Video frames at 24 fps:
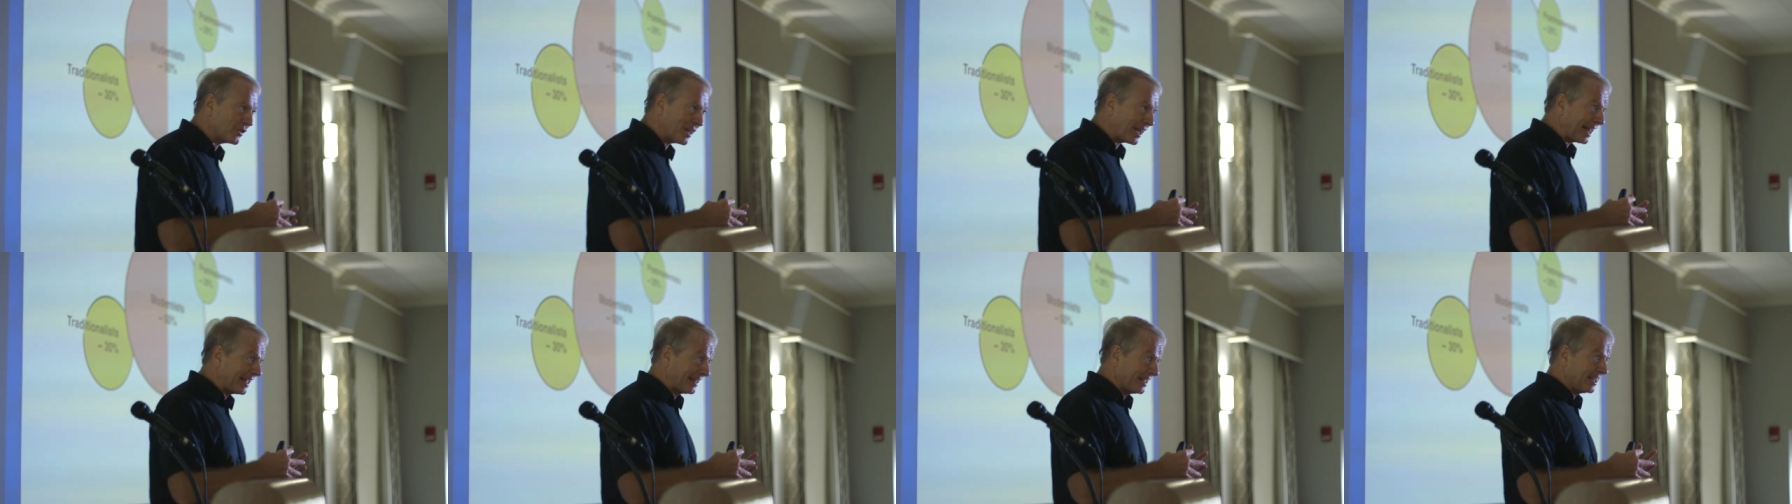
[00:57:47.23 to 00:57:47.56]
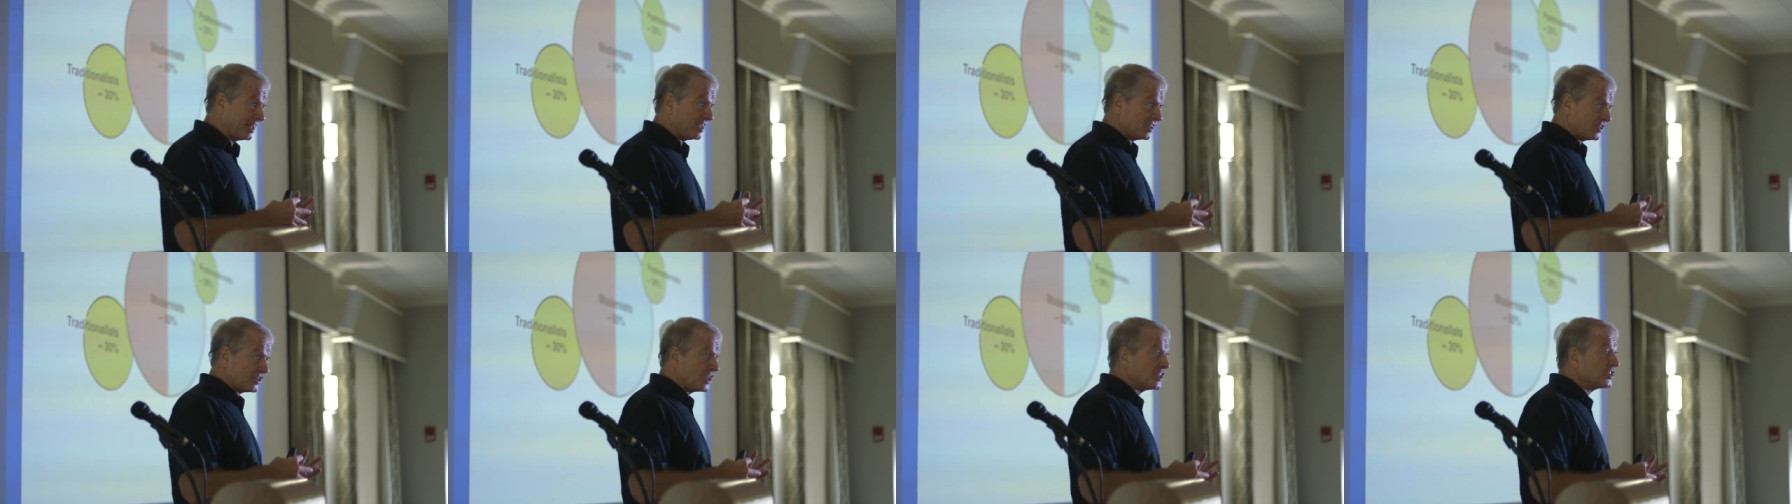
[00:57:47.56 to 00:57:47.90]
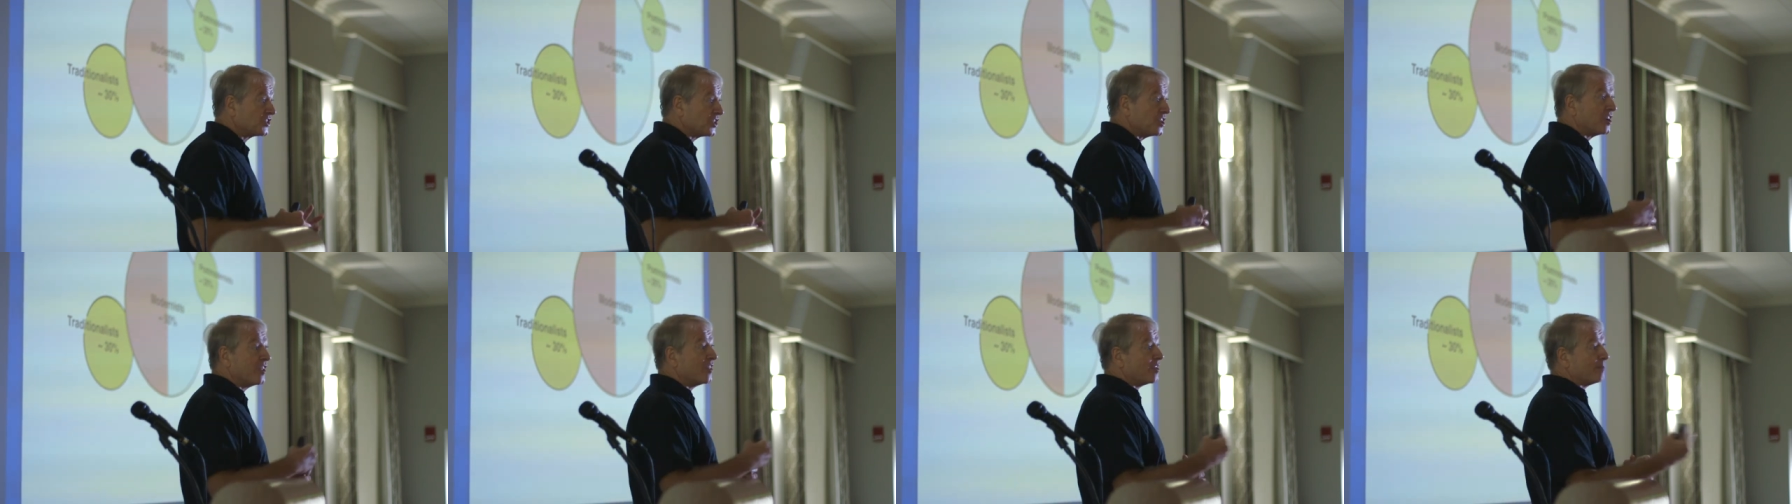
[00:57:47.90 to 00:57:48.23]
like it
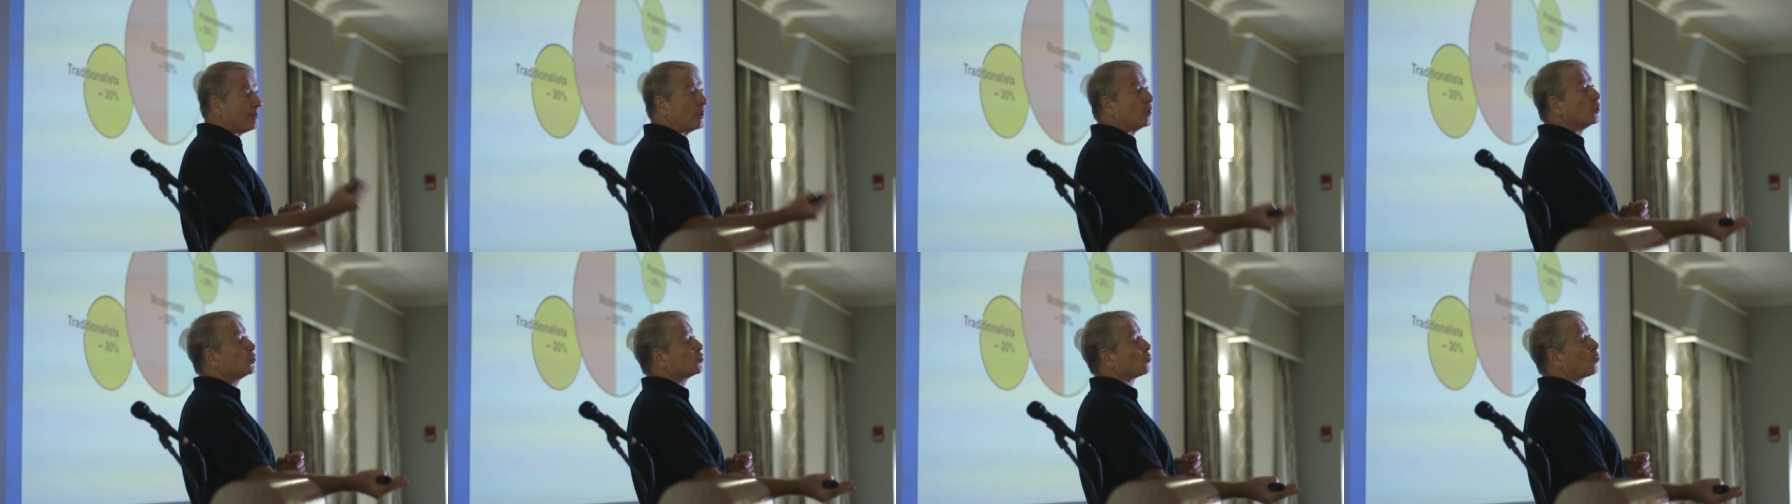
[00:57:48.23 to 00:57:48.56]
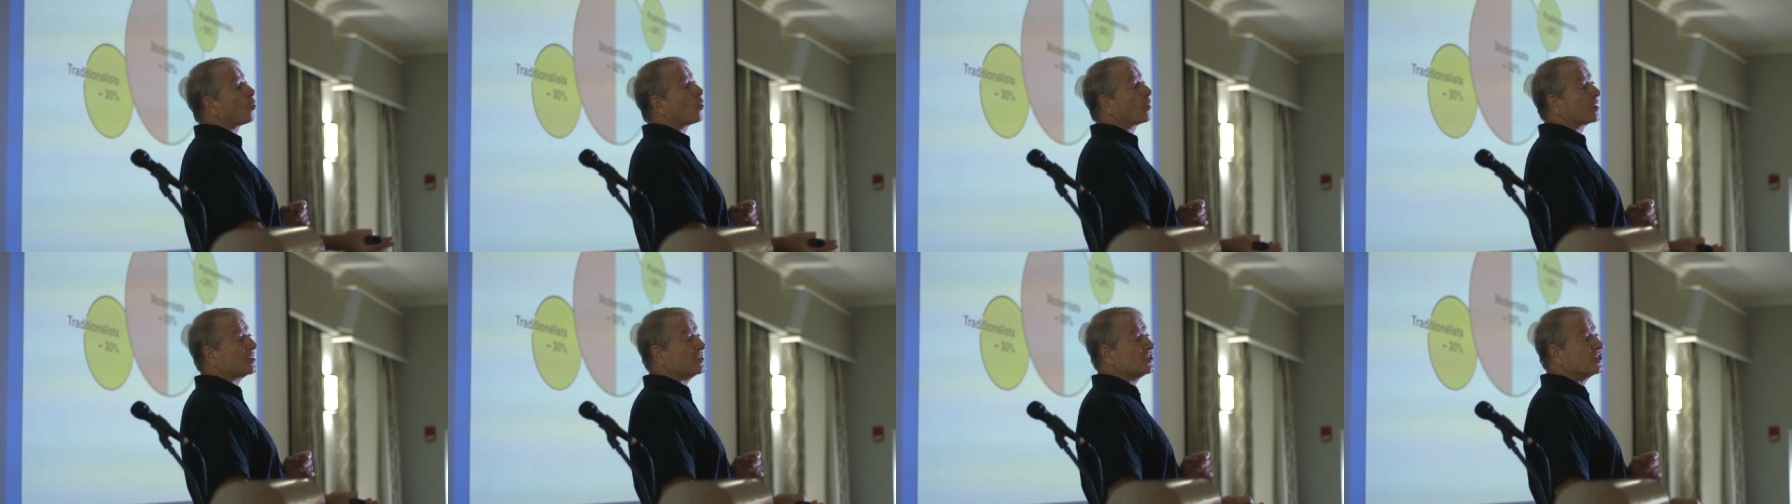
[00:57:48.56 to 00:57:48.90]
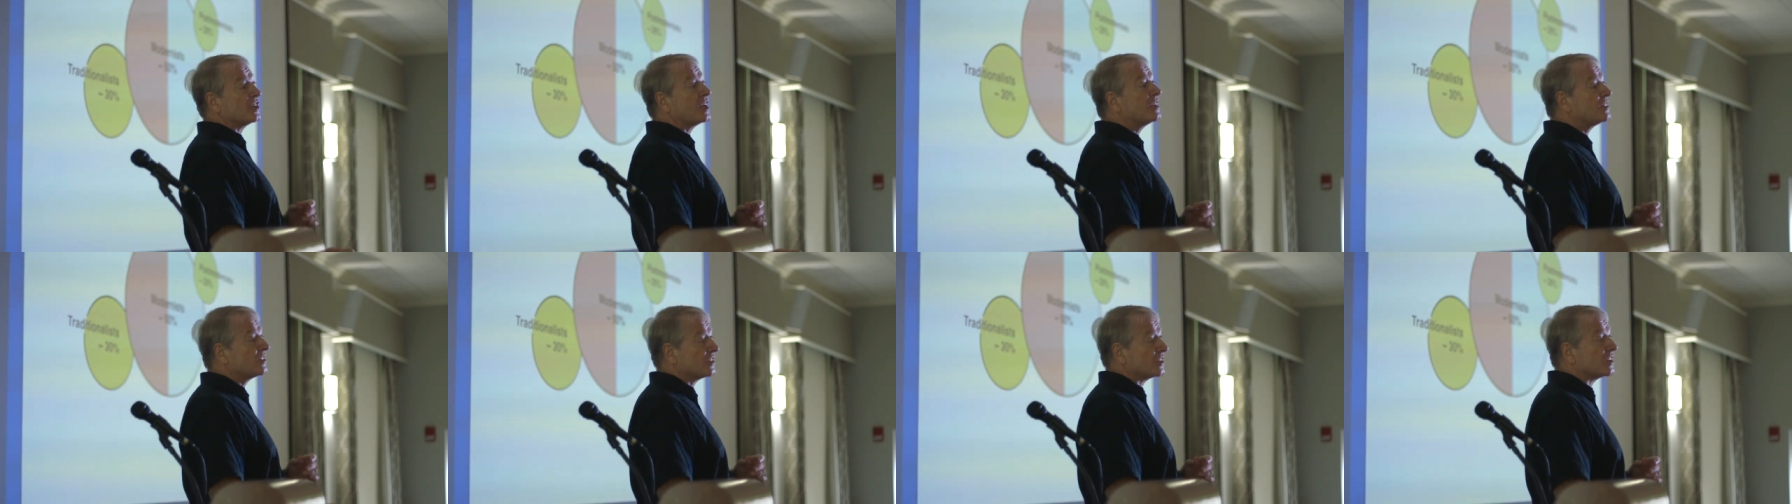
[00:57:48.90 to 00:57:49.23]
existed in the post-war
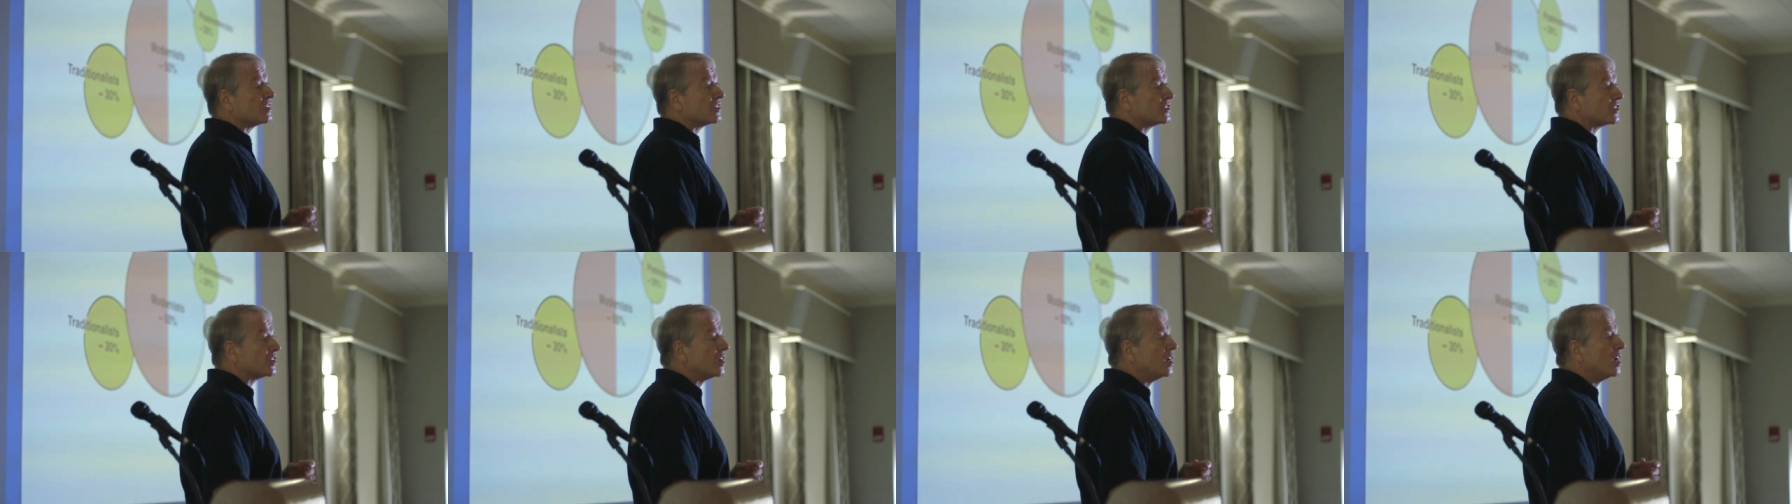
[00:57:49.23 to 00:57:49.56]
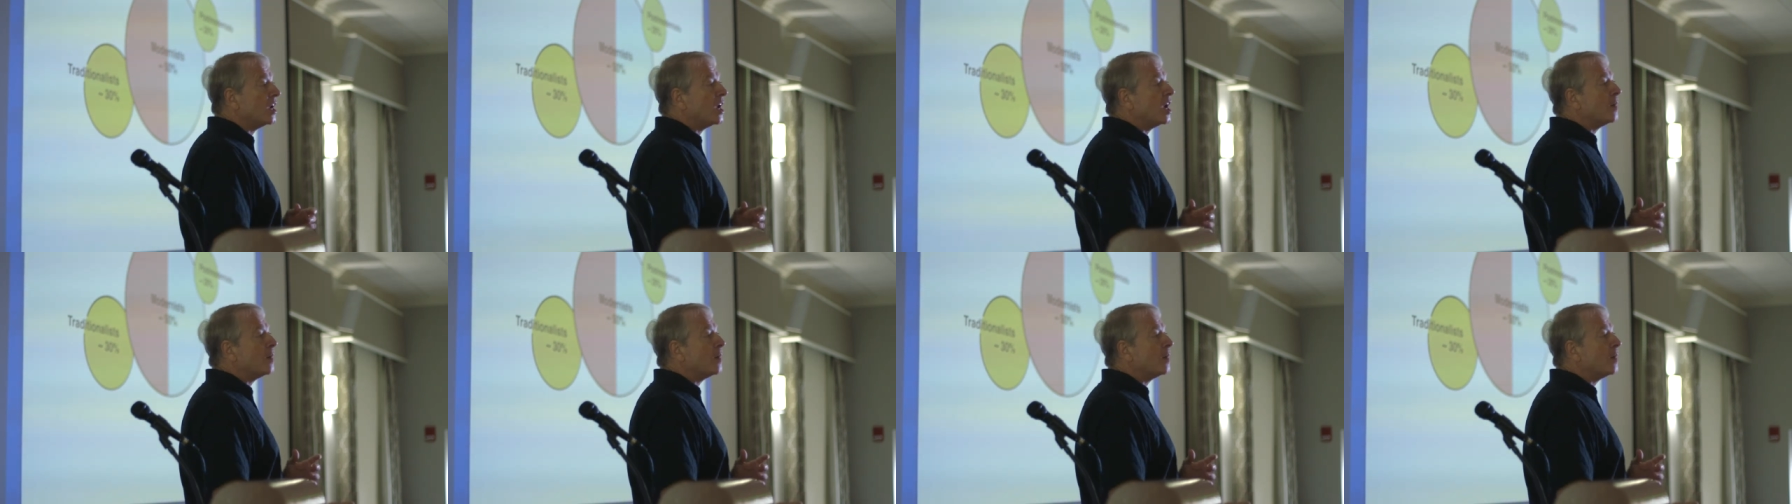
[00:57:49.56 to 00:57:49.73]
consensus,